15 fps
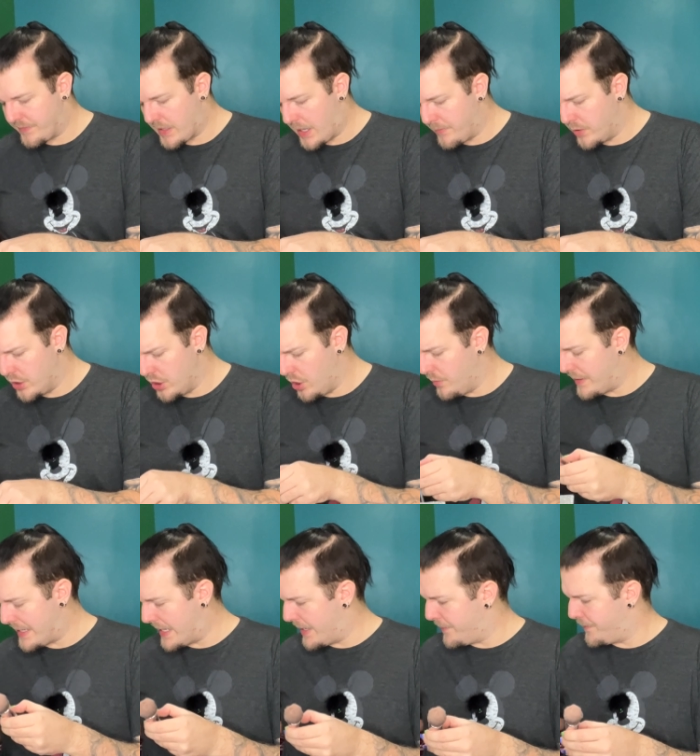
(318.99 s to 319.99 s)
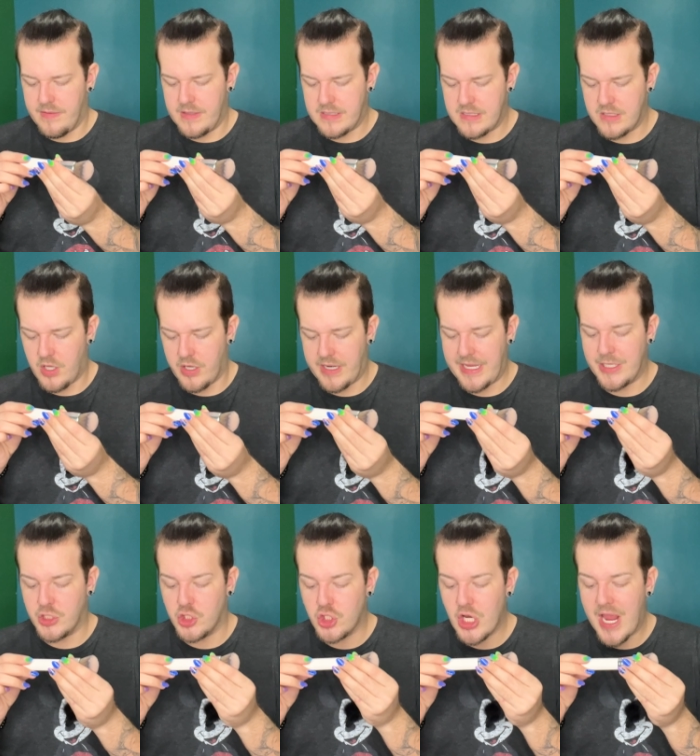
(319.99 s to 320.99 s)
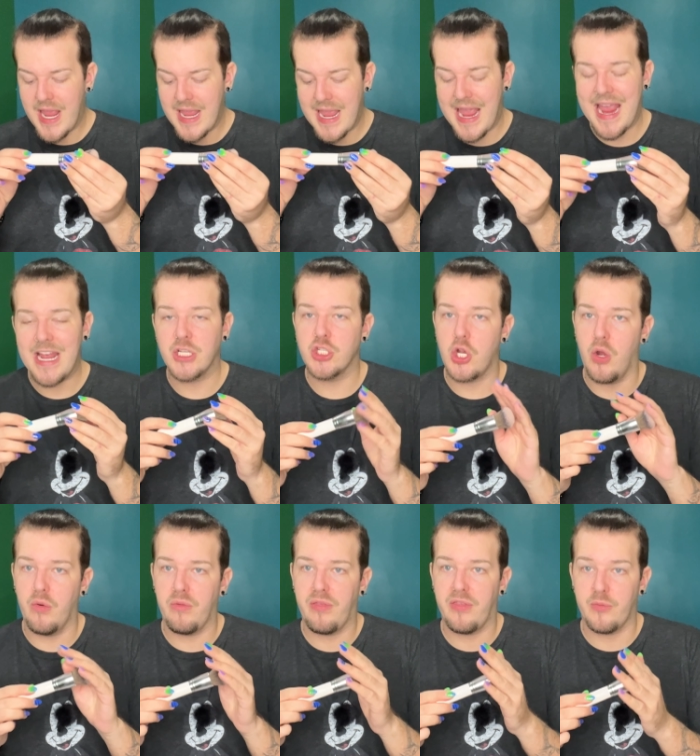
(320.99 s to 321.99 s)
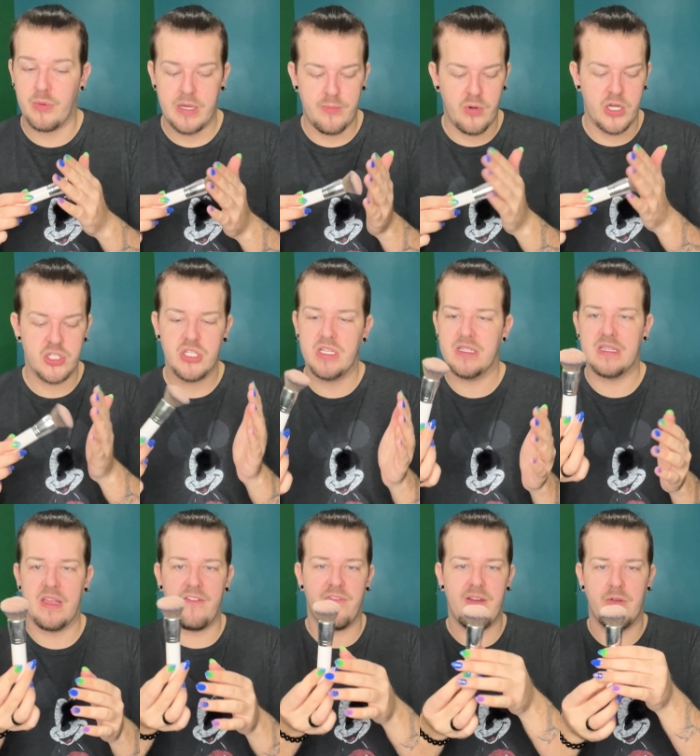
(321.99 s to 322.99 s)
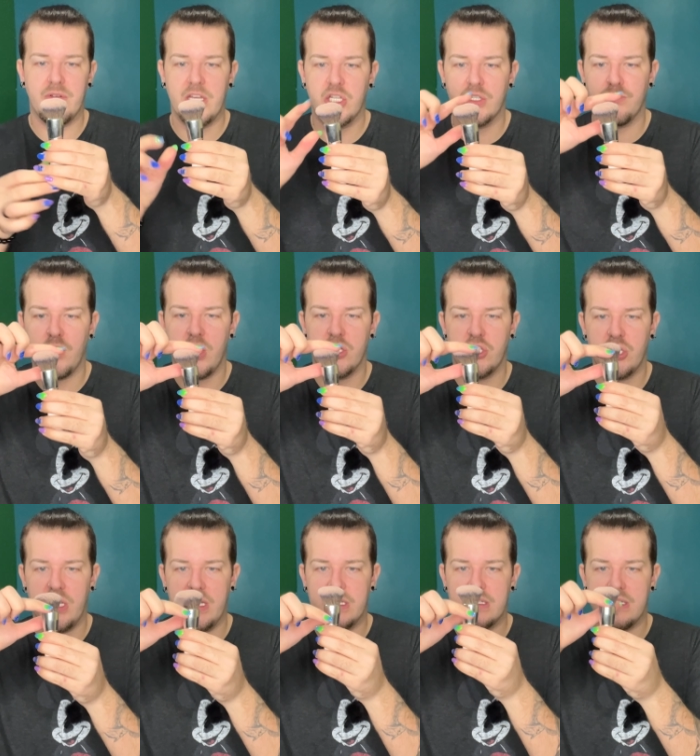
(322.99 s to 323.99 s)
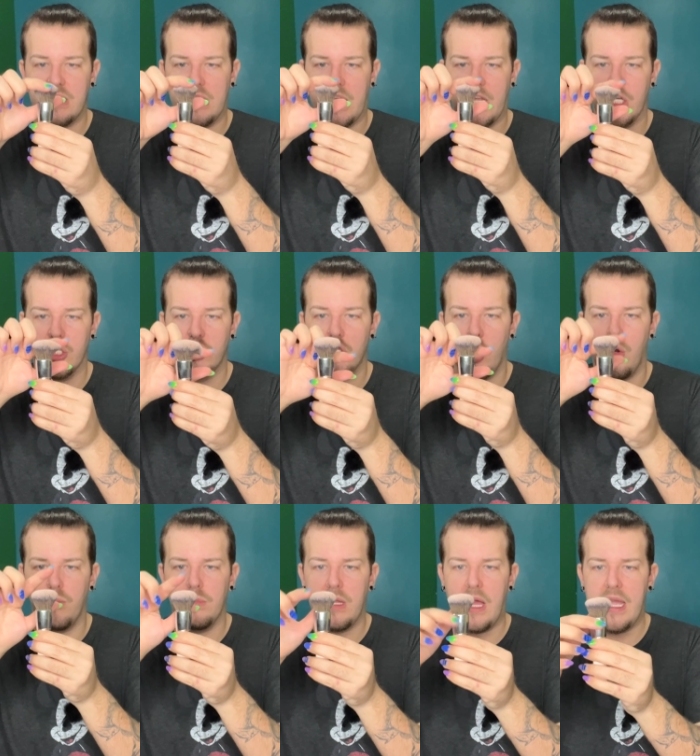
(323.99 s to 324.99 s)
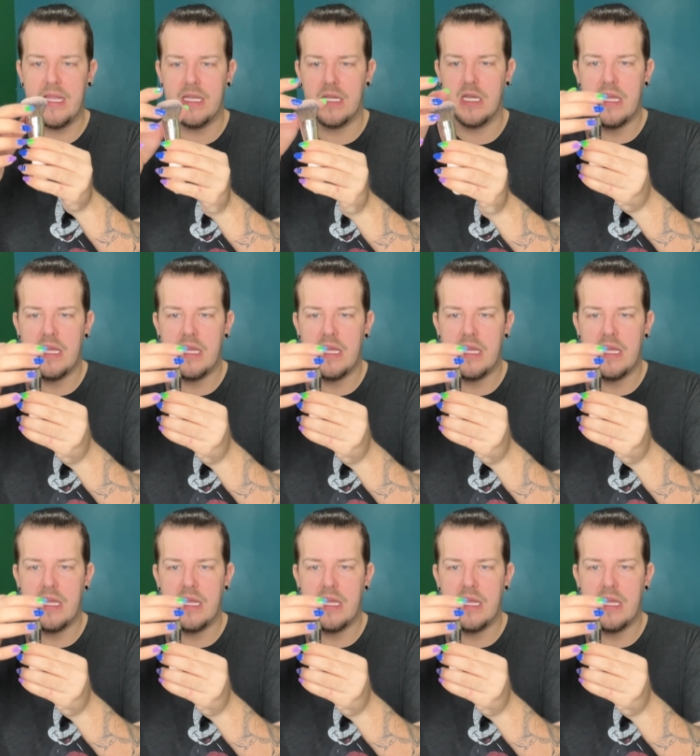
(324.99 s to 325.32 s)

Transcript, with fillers: I'm gonna go in. This is on a JH03 brush. It's a foundation brush. It's like dome-like.